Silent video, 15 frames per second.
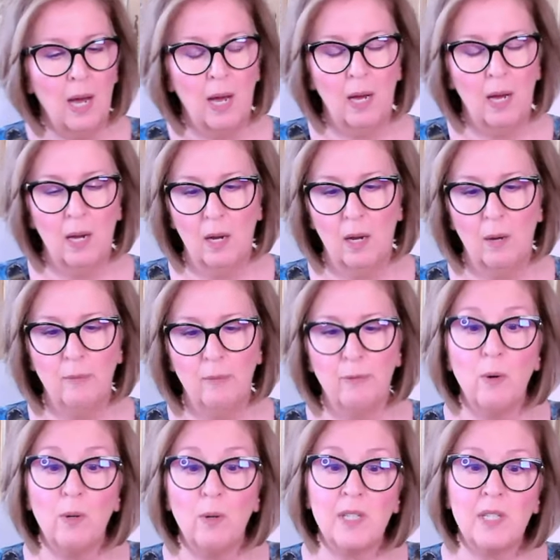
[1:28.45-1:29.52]
um,
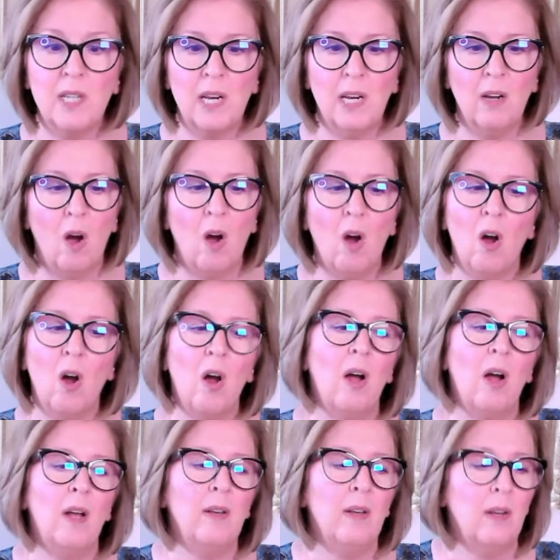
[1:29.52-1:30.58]
focusing
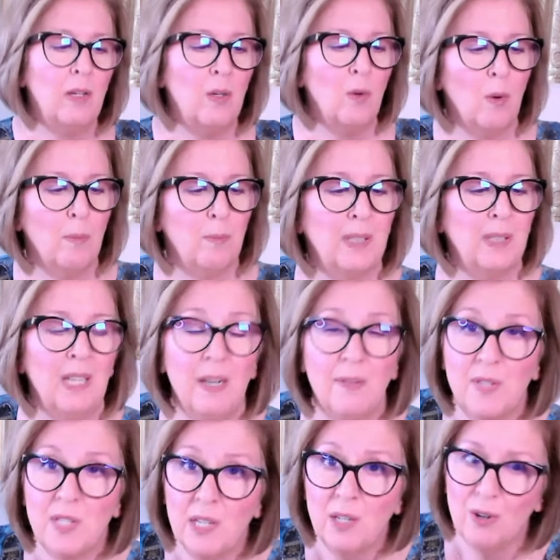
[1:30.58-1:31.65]
on your
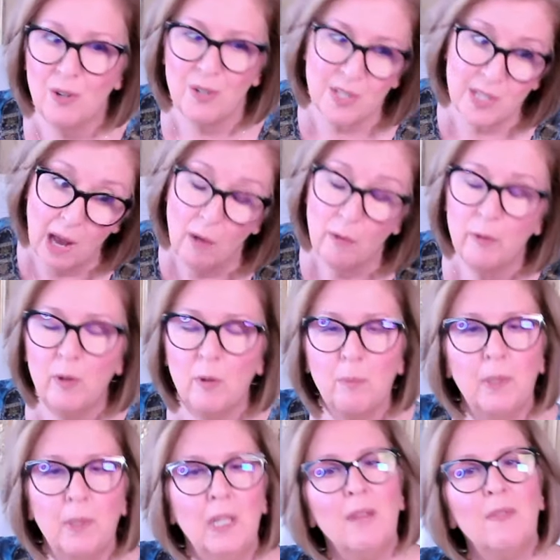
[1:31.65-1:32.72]
beliefs in yourself, your
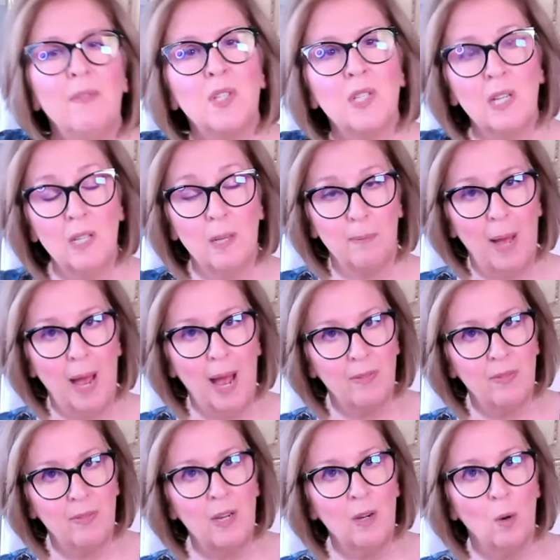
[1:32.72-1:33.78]
beliefs in the
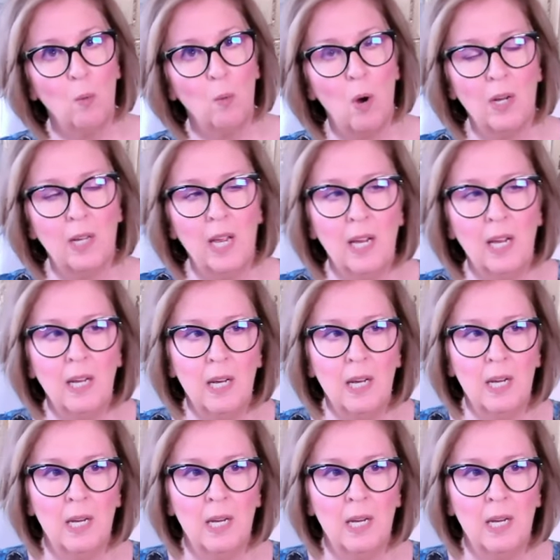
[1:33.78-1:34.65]
path that you're walking,